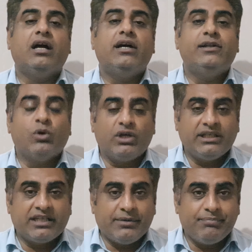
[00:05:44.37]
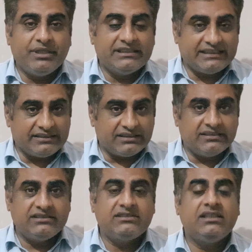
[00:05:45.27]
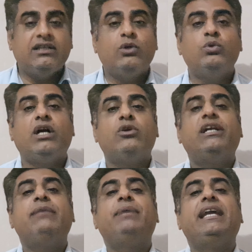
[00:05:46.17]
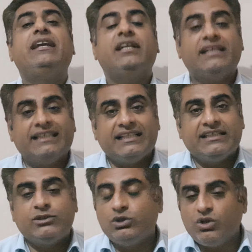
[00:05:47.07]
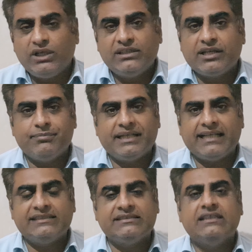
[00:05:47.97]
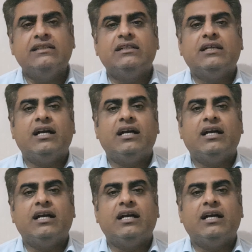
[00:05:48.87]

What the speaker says: Low-income seniors who already pay little to no income tax